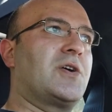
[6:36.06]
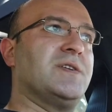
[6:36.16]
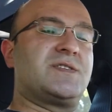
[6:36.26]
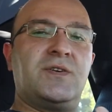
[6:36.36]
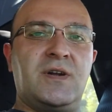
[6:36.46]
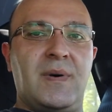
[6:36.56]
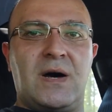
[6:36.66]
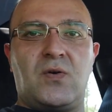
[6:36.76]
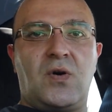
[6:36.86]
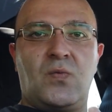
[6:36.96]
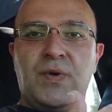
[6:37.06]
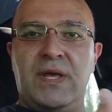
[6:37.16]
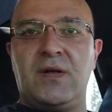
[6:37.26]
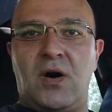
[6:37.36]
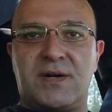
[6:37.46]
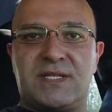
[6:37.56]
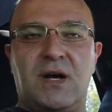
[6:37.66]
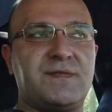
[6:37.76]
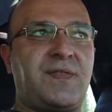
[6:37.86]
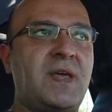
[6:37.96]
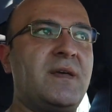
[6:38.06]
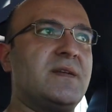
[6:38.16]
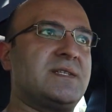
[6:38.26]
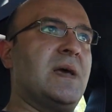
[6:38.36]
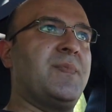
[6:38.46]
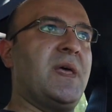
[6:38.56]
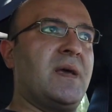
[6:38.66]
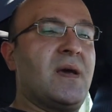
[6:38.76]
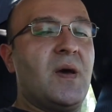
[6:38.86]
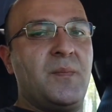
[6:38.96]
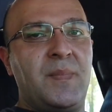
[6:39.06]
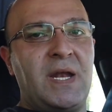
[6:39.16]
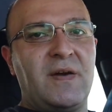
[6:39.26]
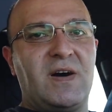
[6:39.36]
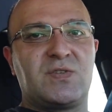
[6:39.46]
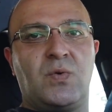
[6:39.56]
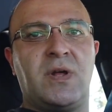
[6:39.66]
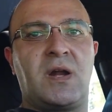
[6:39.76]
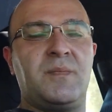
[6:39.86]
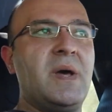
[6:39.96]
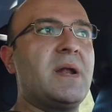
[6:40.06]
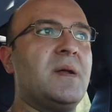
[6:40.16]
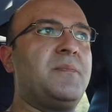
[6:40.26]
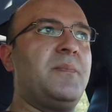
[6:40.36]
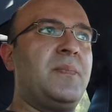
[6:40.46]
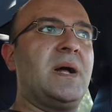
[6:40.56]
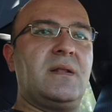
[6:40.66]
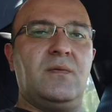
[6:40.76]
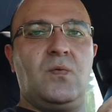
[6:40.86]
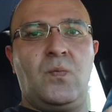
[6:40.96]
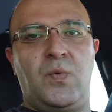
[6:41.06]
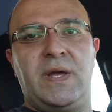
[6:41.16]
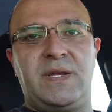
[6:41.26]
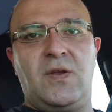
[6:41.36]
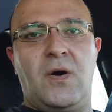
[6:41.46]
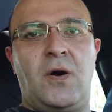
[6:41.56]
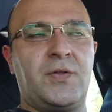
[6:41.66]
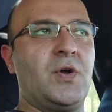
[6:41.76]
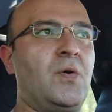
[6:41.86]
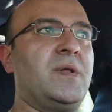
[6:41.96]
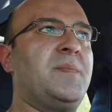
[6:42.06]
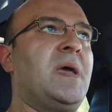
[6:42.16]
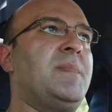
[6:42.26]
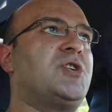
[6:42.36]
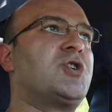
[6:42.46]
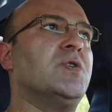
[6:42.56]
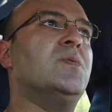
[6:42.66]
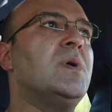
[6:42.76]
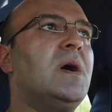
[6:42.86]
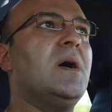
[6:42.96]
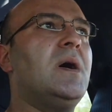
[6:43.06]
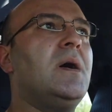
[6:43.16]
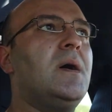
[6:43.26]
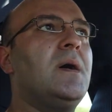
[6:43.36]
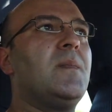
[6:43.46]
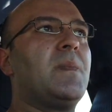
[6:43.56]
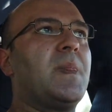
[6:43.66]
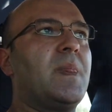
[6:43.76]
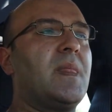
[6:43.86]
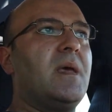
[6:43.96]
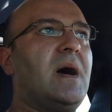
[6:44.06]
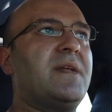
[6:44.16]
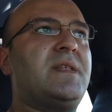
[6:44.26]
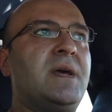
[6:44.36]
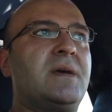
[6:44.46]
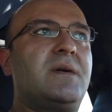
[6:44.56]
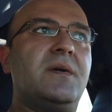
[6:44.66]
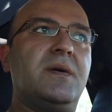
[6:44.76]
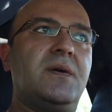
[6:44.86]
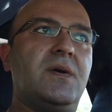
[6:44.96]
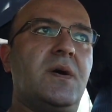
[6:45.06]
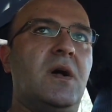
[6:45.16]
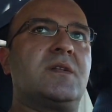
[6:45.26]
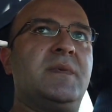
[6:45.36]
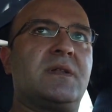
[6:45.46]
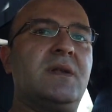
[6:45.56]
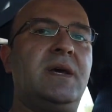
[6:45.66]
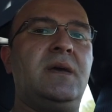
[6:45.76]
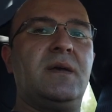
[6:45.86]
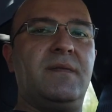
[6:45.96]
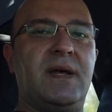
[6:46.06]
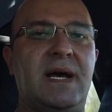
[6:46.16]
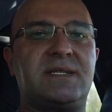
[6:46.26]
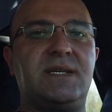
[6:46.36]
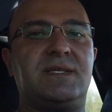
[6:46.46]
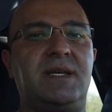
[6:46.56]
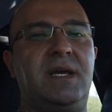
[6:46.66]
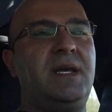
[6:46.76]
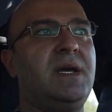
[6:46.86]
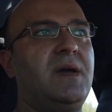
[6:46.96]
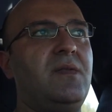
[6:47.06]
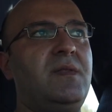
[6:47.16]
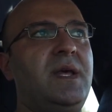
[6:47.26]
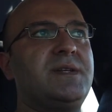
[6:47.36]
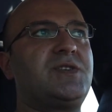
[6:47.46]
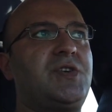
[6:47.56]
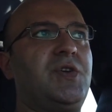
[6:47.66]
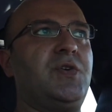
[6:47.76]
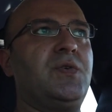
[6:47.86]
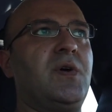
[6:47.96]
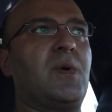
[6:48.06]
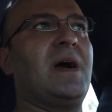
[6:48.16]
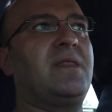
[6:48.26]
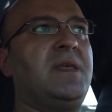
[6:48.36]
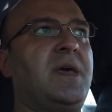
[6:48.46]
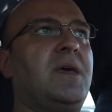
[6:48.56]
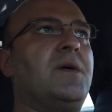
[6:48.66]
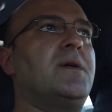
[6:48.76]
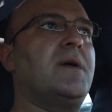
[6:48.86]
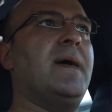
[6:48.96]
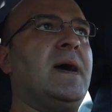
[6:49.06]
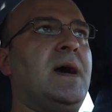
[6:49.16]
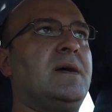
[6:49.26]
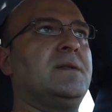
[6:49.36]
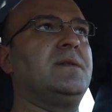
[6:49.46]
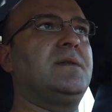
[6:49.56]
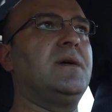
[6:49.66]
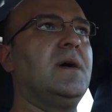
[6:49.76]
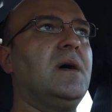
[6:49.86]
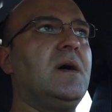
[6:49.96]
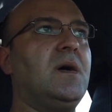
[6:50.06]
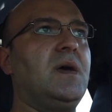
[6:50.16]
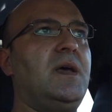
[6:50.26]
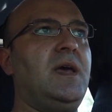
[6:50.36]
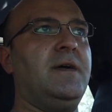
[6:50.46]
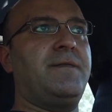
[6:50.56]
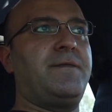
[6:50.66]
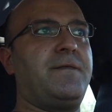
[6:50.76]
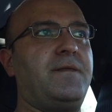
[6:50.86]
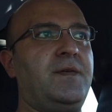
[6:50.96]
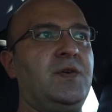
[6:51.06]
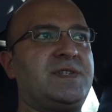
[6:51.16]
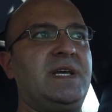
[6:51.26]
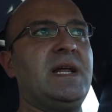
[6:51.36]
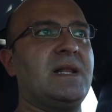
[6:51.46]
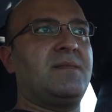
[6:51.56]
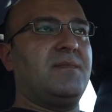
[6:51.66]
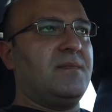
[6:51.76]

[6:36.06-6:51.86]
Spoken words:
concerned about, or we ourselves think the same thing. Many of us would not admit it, but we all know it may be true. I think ultimately the SEC needs to do the right thing here. And if you see that,